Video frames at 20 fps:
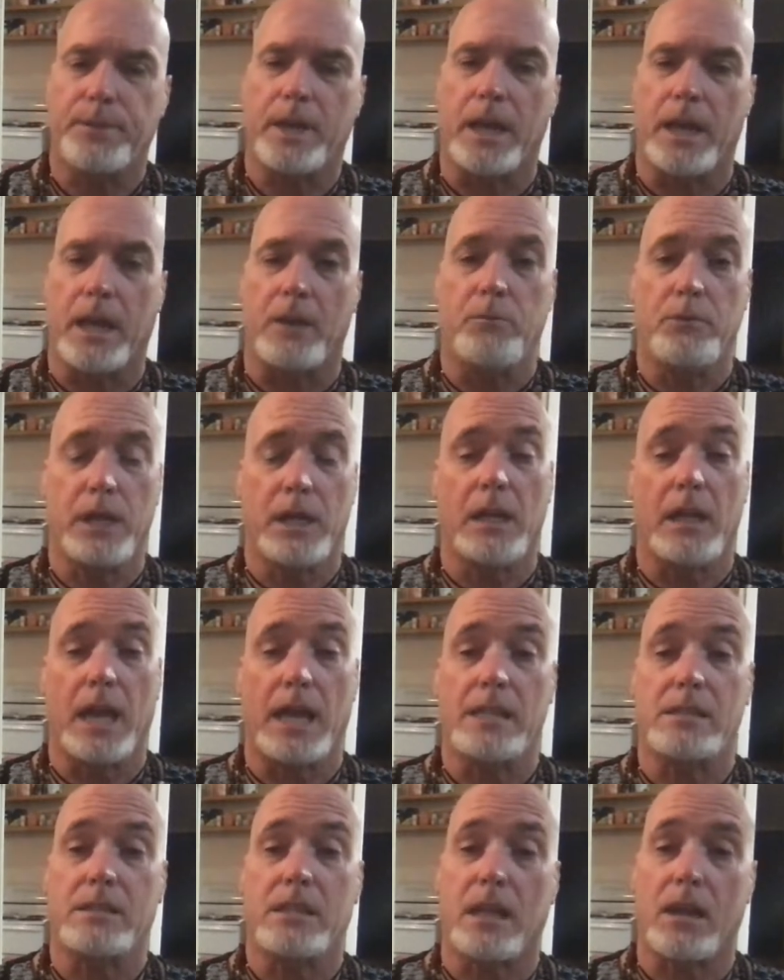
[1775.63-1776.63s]
And I
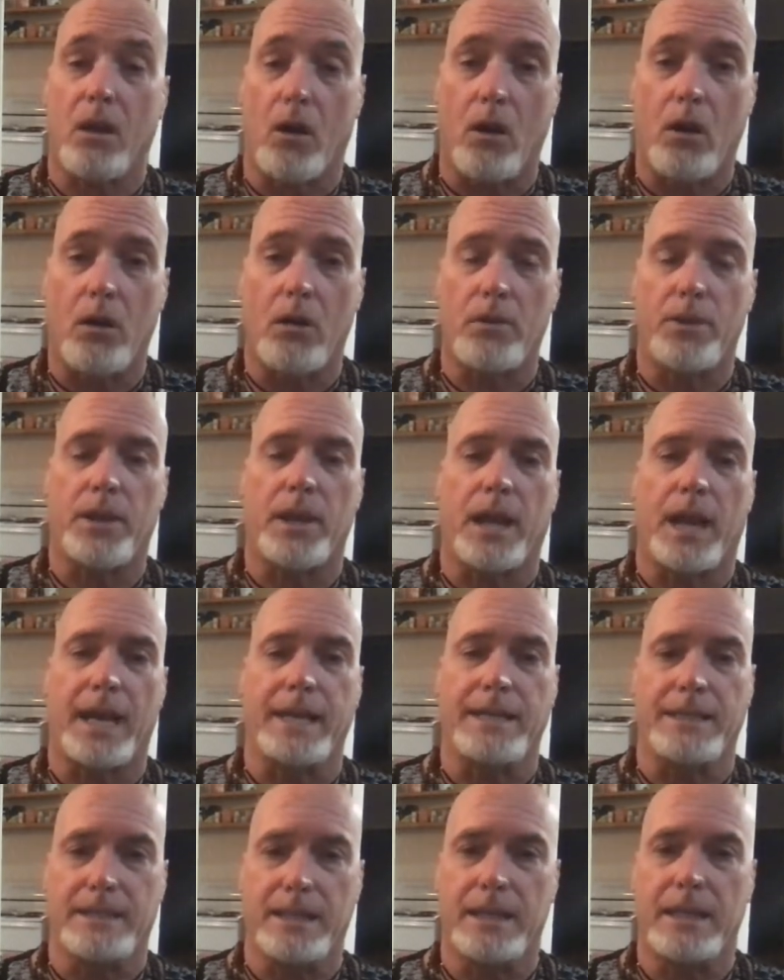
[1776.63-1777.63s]
realized that all that
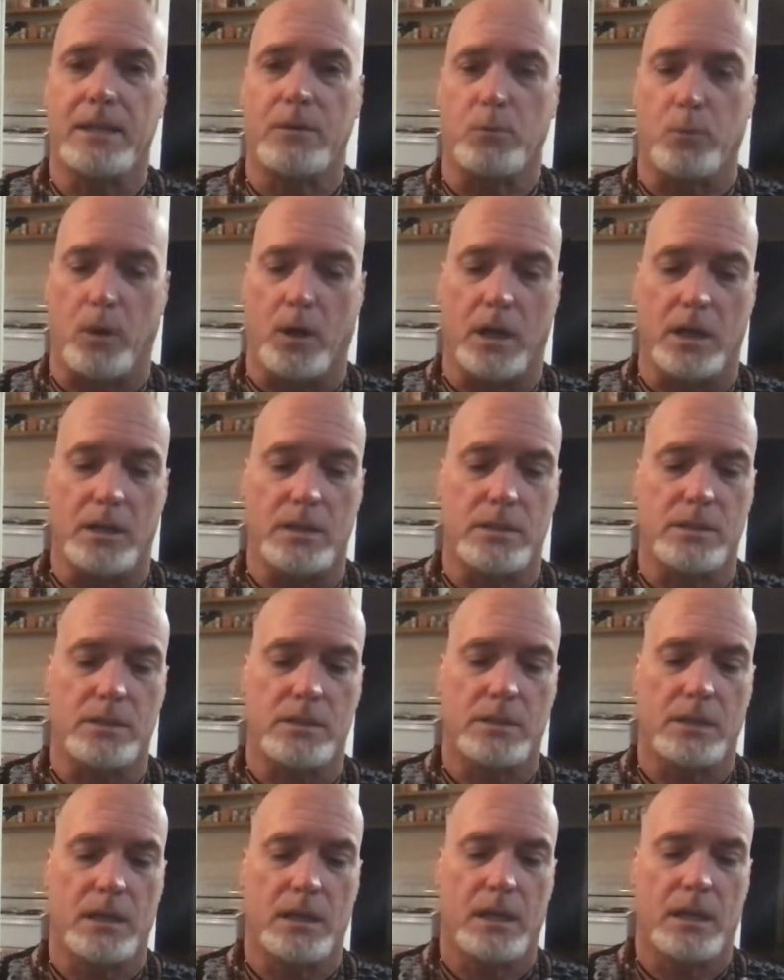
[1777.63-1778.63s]
I did
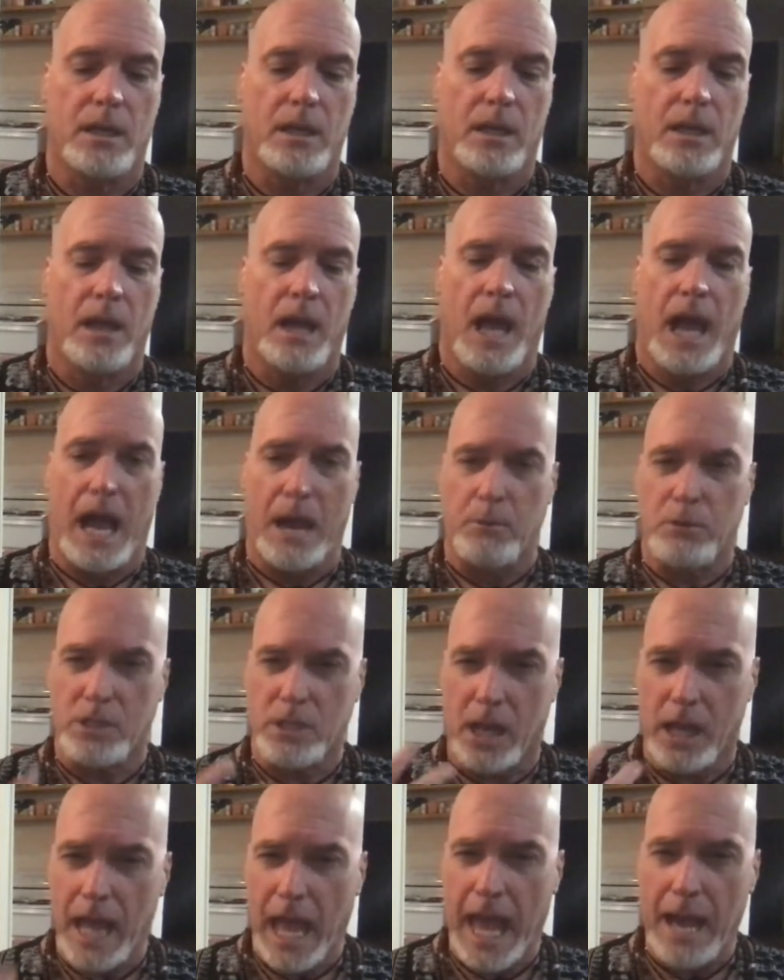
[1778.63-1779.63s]
was, I was
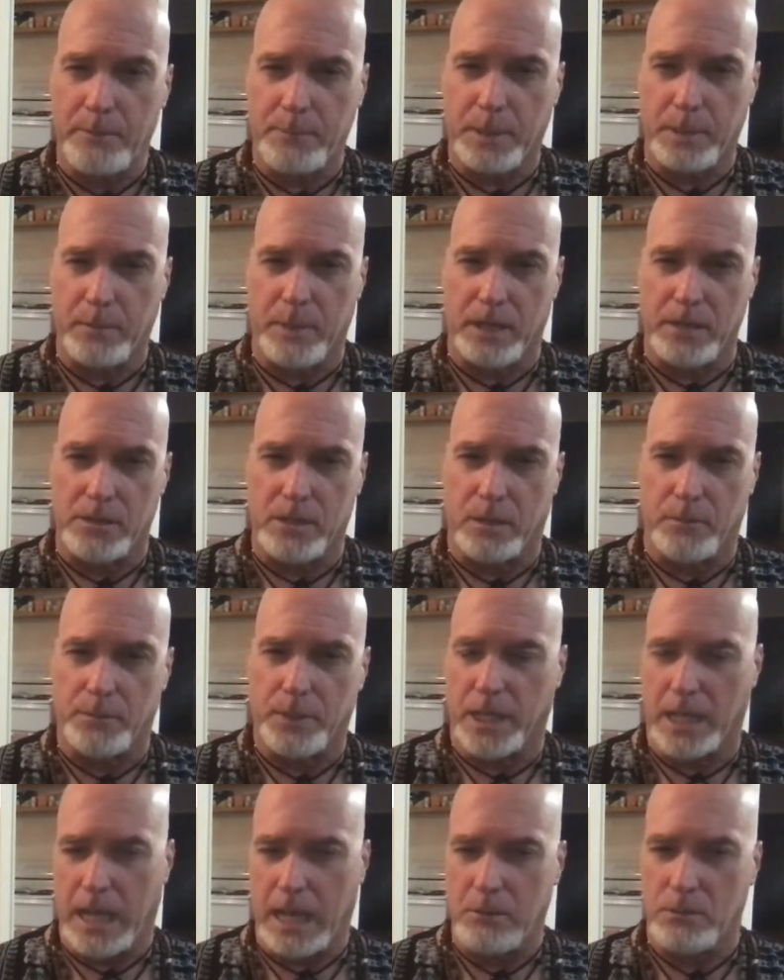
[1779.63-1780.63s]
unhappy about
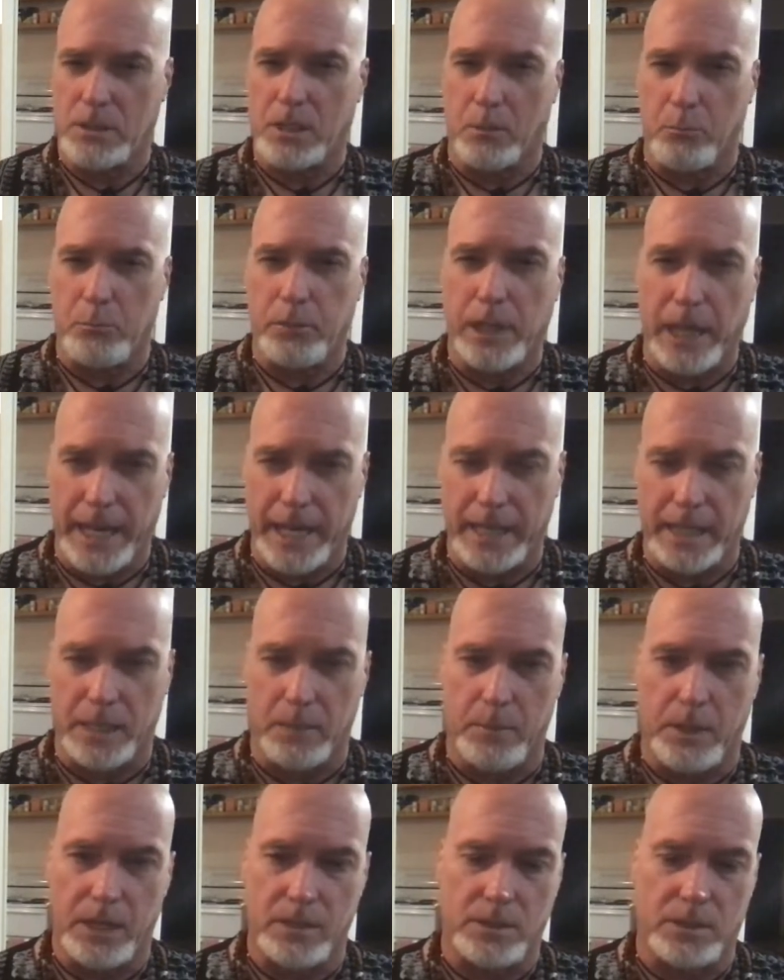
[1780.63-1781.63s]
something and I was complaining
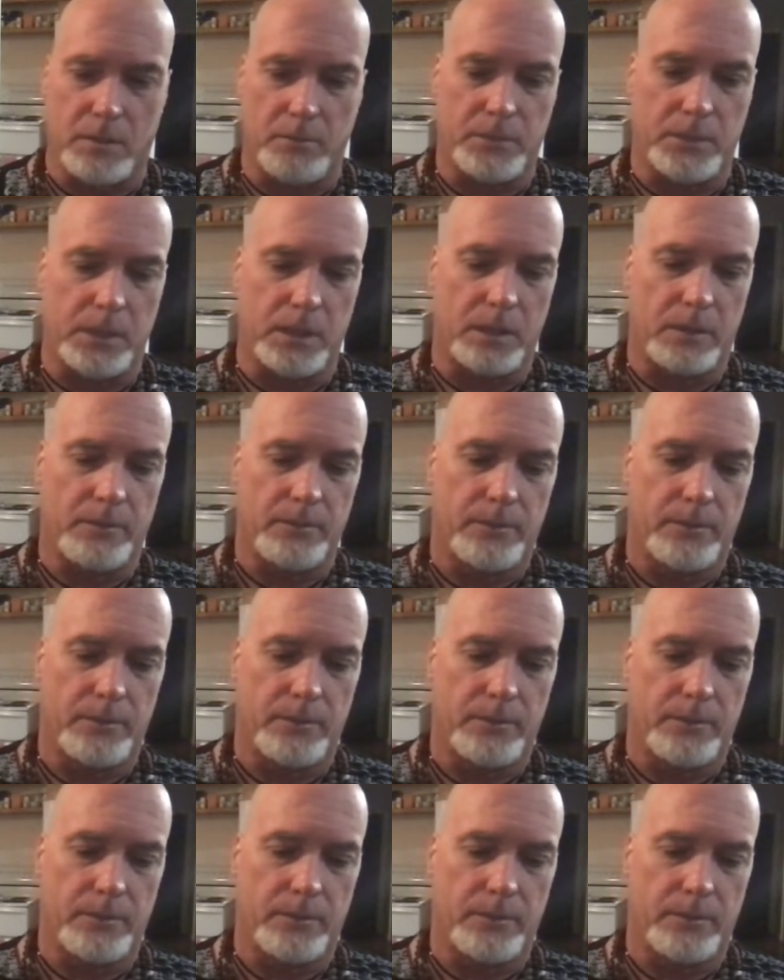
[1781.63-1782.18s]
about something.